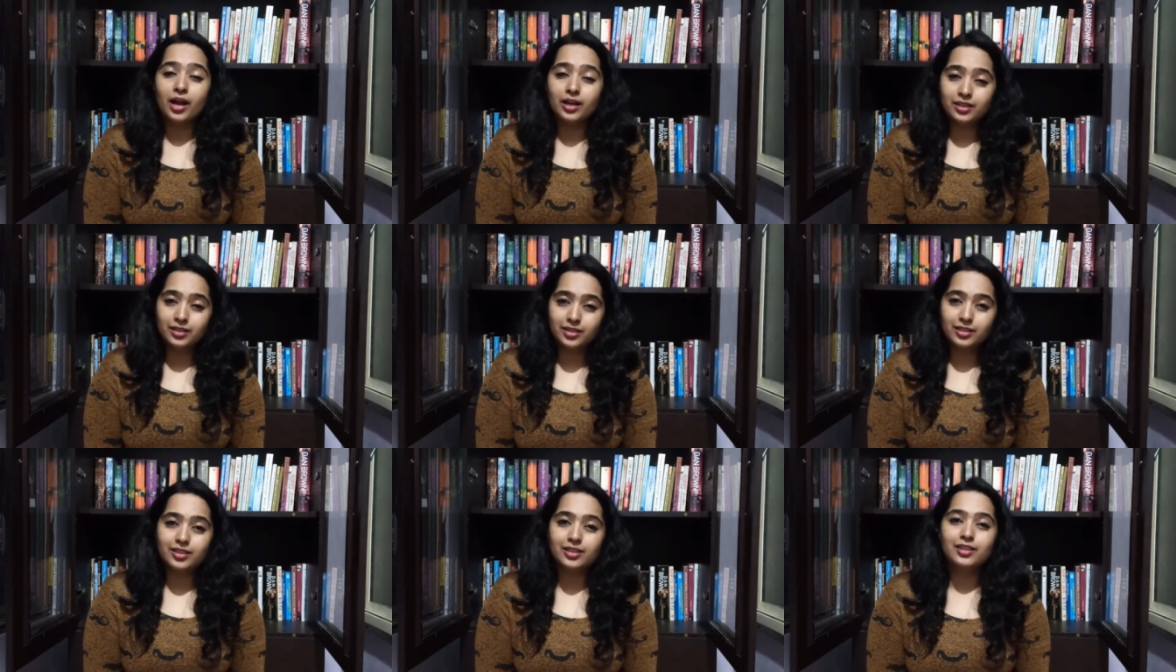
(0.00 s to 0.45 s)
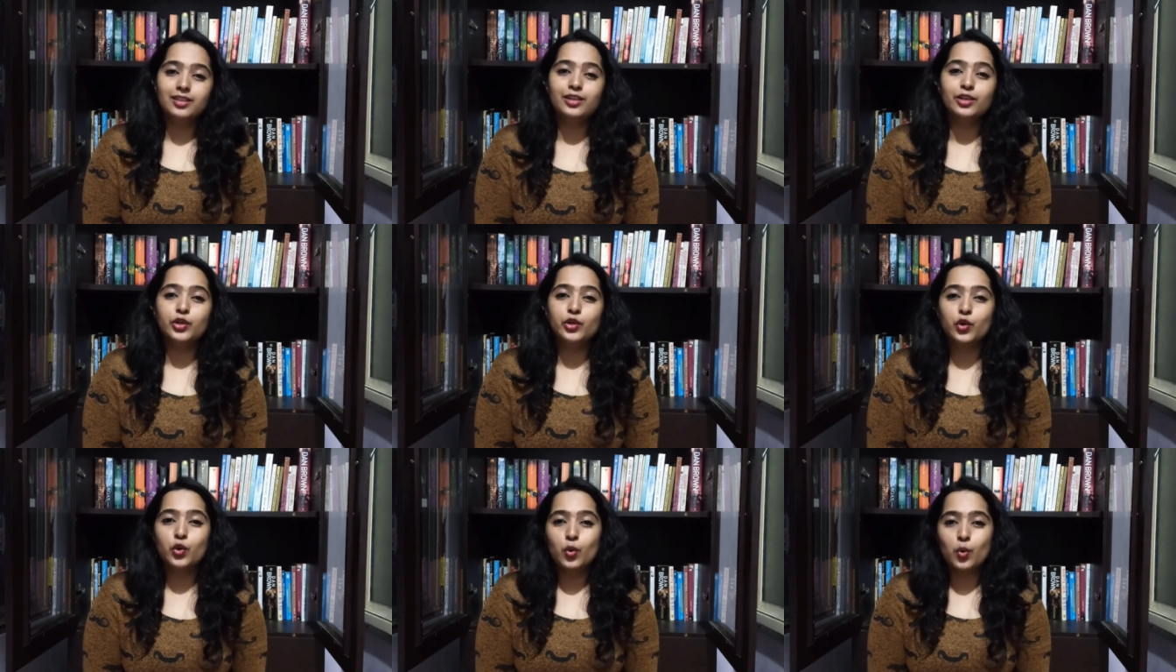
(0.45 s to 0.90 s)

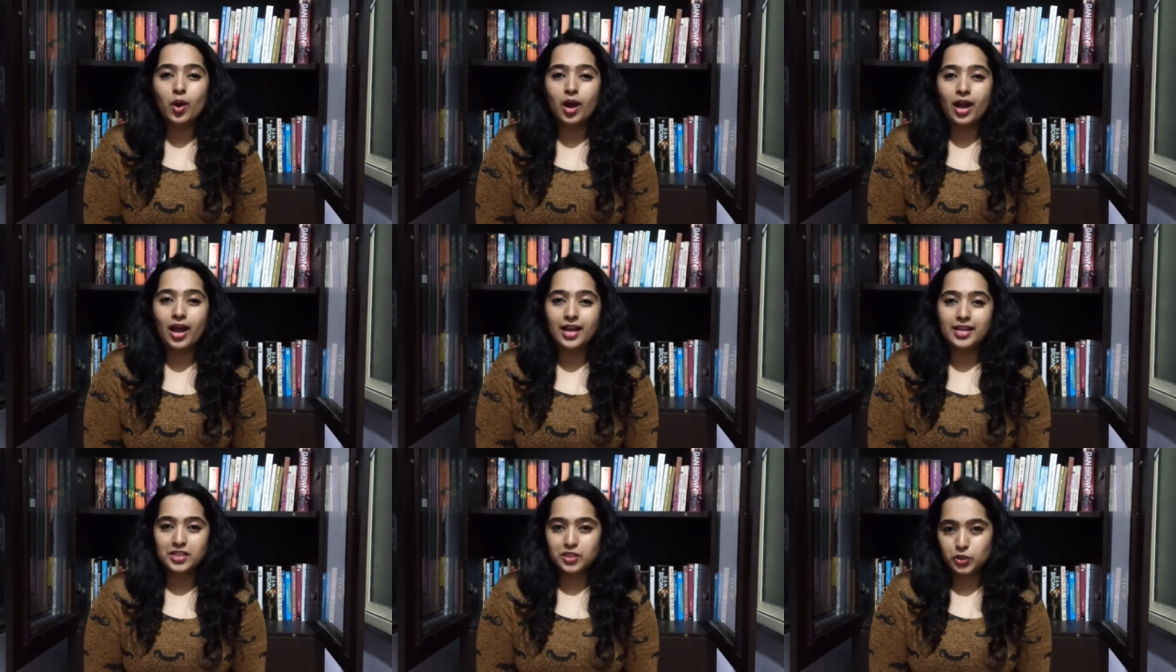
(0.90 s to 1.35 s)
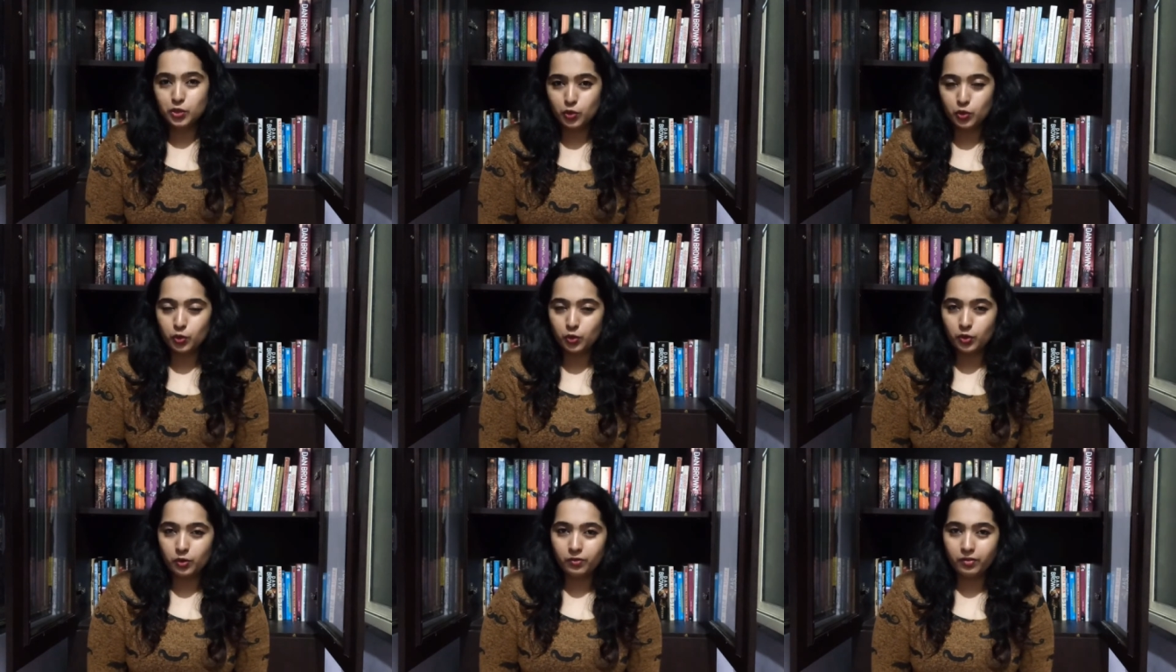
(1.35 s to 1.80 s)
until Noah has
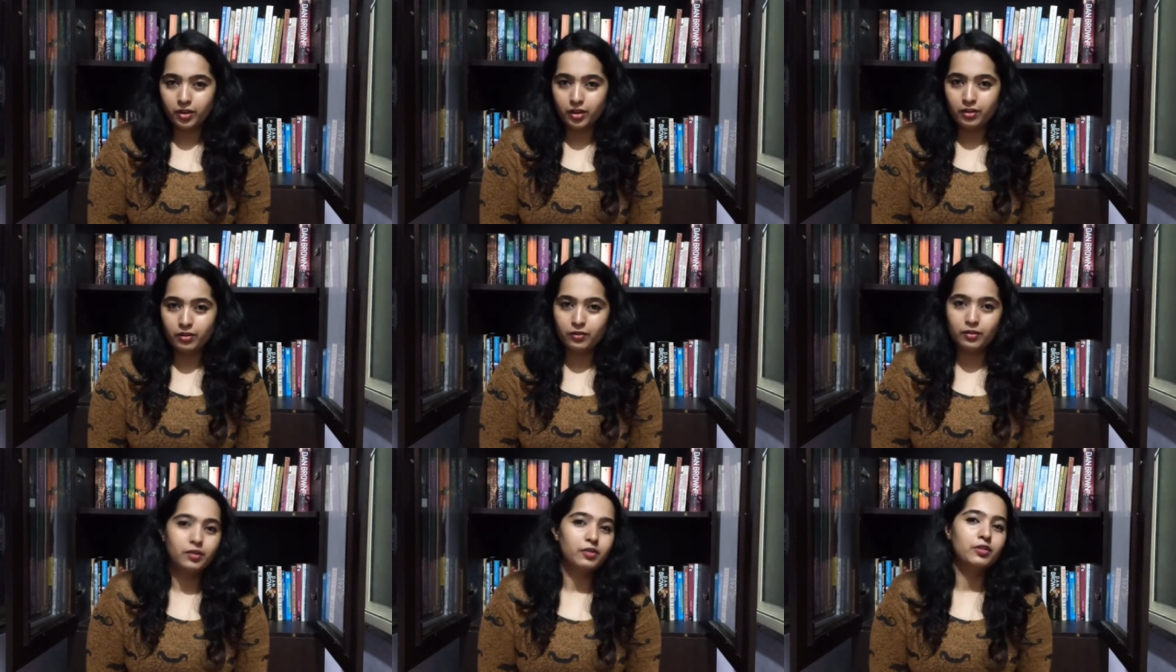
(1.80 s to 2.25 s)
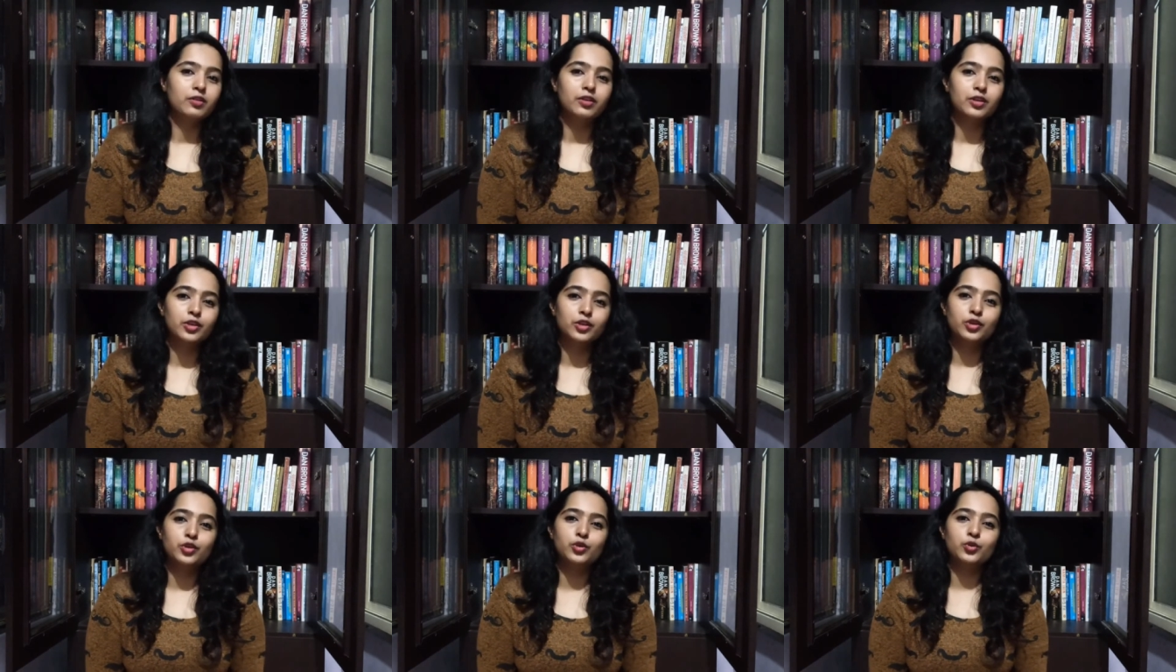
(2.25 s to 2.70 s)
to go away
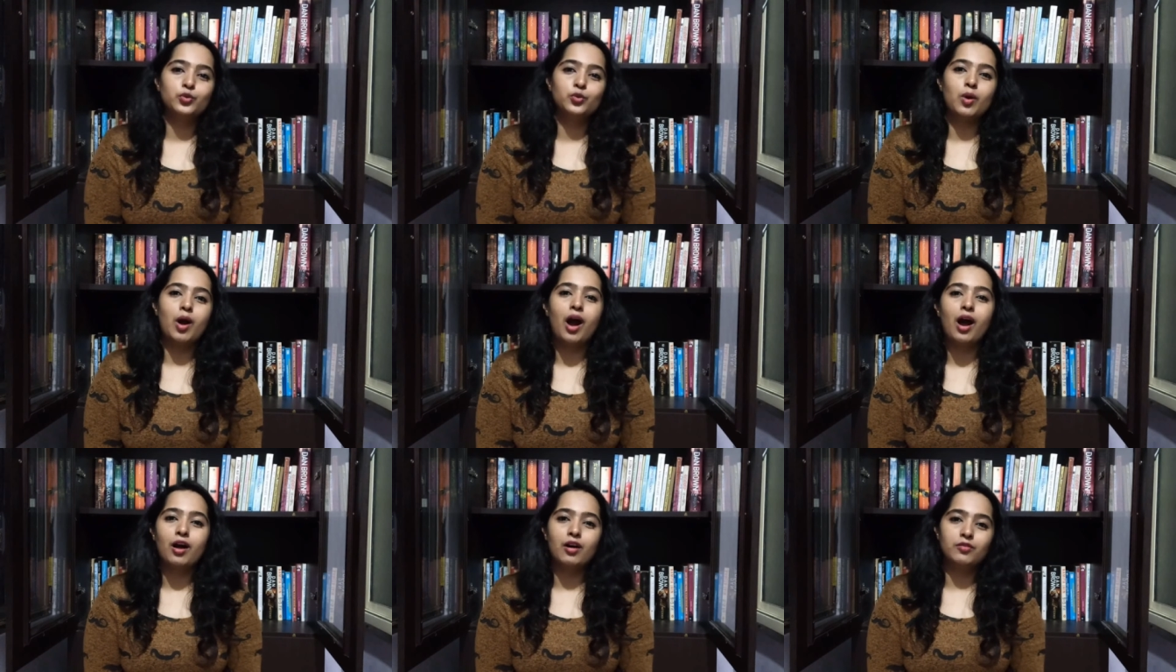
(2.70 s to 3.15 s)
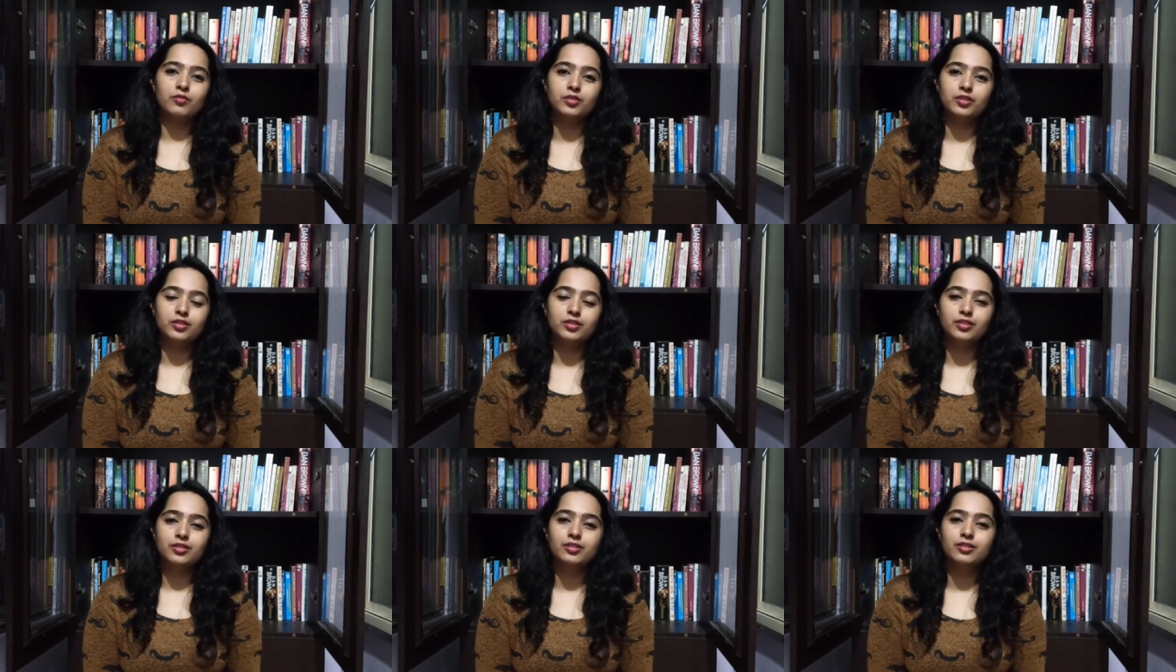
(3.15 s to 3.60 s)
to
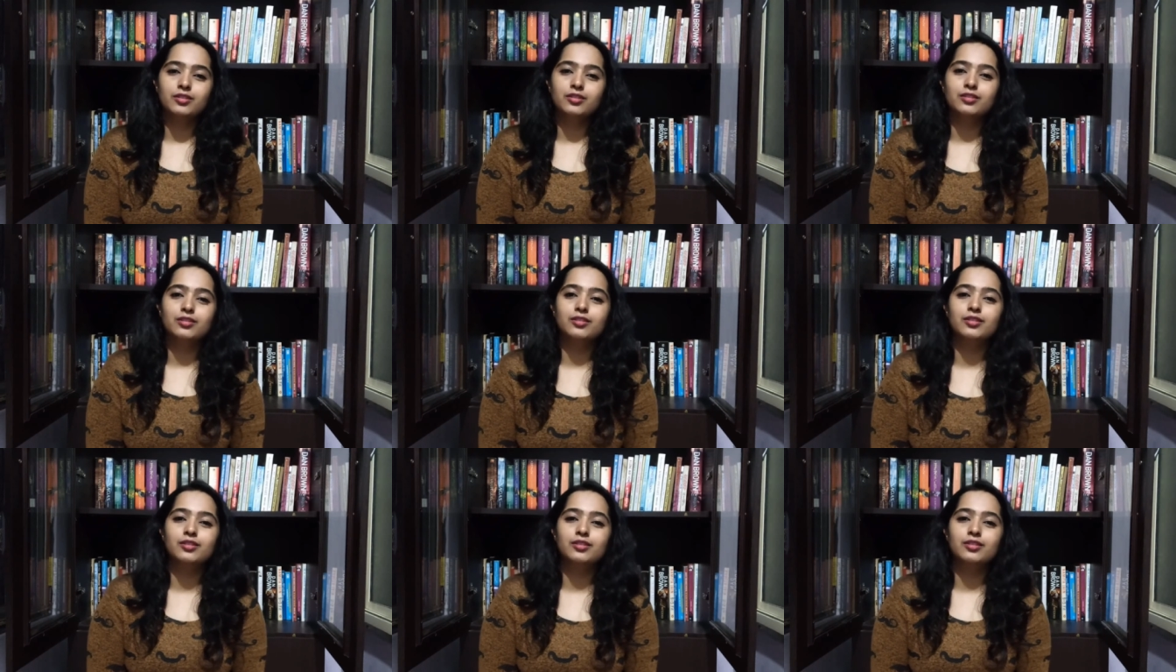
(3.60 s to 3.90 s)
Harvard,